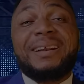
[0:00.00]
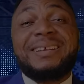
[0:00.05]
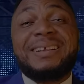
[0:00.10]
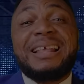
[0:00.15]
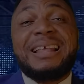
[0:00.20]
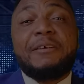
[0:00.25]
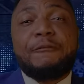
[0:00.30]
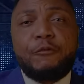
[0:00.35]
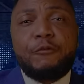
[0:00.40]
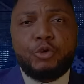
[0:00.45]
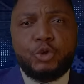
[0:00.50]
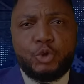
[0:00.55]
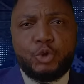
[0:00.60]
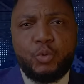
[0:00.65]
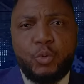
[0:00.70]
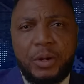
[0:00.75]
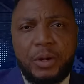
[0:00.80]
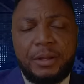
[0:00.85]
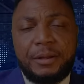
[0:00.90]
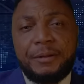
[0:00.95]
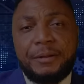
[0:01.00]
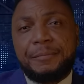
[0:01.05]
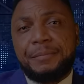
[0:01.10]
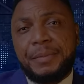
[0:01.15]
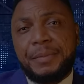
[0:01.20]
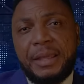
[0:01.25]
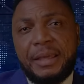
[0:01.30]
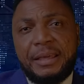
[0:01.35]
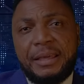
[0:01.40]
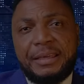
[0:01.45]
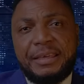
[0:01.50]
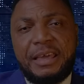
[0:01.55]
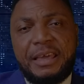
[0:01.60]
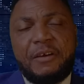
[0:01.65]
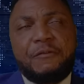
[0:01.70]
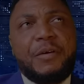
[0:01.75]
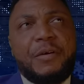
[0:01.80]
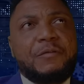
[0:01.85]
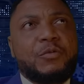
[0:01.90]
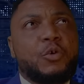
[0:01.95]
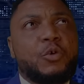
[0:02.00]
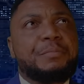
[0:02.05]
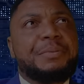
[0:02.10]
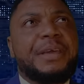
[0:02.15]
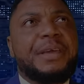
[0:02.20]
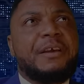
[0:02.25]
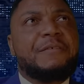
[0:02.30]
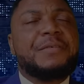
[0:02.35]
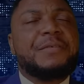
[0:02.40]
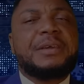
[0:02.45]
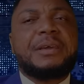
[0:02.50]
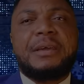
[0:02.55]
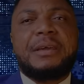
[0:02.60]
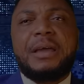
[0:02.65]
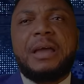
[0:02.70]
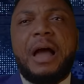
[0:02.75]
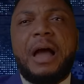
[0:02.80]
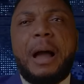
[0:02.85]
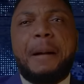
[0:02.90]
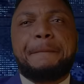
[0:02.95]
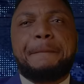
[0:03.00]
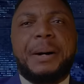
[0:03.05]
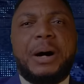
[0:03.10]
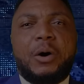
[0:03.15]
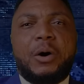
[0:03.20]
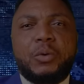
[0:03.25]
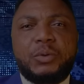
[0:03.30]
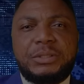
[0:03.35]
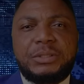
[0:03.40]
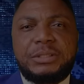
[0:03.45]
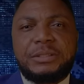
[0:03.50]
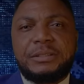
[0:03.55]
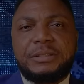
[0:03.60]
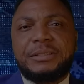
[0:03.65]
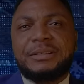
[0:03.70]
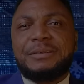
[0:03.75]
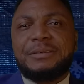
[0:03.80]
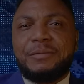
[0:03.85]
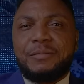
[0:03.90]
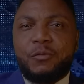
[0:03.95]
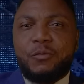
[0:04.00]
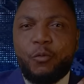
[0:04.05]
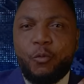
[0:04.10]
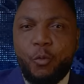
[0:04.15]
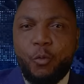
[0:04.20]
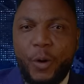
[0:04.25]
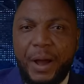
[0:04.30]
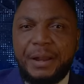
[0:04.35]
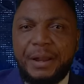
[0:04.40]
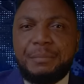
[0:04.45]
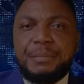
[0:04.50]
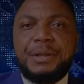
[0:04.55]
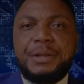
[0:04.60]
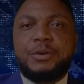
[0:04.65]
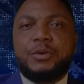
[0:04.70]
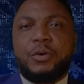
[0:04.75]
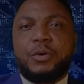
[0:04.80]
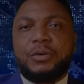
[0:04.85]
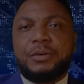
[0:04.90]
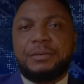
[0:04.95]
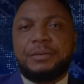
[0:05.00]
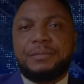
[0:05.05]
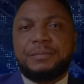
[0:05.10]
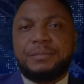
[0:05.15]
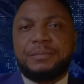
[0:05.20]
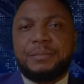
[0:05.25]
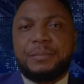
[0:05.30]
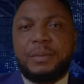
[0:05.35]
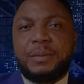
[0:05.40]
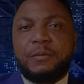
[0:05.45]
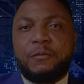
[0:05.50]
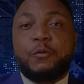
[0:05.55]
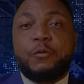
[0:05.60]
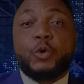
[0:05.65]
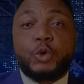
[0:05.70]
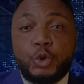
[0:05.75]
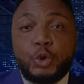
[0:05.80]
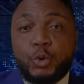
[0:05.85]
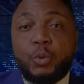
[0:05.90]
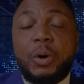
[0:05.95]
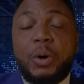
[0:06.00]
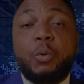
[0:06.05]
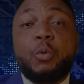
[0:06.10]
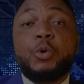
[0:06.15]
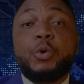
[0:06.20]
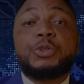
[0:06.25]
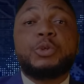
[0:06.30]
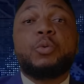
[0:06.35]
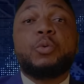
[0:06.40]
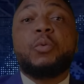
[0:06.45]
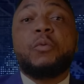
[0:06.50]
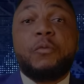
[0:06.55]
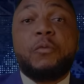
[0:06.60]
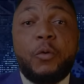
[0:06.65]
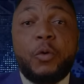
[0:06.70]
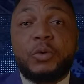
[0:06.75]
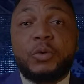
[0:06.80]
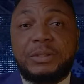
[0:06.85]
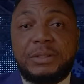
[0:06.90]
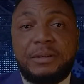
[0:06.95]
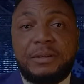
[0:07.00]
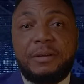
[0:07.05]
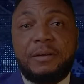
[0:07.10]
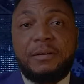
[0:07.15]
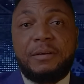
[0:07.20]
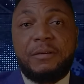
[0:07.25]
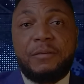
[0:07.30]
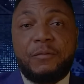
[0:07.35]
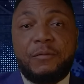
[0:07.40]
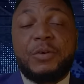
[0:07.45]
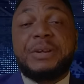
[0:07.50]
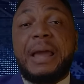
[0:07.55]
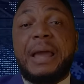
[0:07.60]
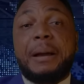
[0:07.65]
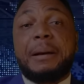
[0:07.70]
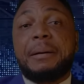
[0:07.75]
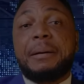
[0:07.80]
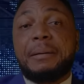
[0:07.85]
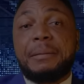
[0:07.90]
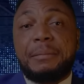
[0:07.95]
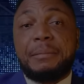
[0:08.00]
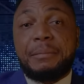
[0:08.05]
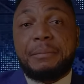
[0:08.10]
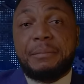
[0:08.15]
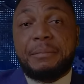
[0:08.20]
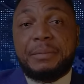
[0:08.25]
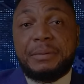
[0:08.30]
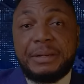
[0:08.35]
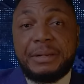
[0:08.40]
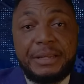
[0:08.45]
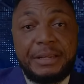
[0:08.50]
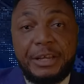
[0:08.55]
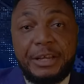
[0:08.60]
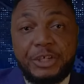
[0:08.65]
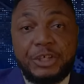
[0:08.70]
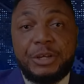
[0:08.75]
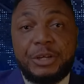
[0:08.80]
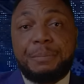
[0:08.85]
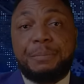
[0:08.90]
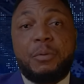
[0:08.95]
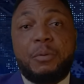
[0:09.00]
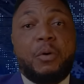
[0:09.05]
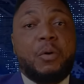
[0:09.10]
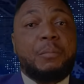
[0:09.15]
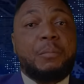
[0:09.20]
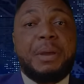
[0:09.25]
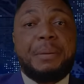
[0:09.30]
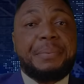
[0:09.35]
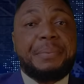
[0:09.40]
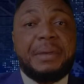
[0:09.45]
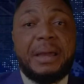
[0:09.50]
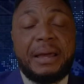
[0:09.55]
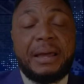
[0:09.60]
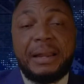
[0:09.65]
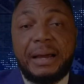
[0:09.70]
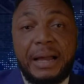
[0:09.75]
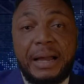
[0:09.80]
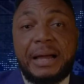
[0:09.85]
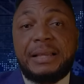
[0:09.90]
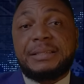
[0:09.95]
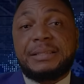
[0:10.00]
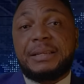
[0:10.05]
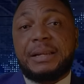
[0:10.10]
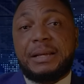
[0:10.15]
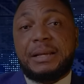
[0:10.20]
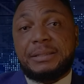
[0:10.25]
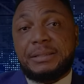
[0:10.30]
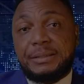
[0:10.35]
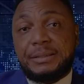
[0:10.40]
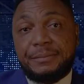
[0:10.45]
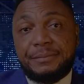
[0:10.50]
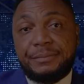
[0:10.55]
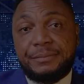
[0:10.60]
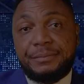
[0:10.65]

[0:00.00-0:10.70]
thing for sure, EFF will be having about 1 million for sure, which will vote for their leadership or maybe other councillors.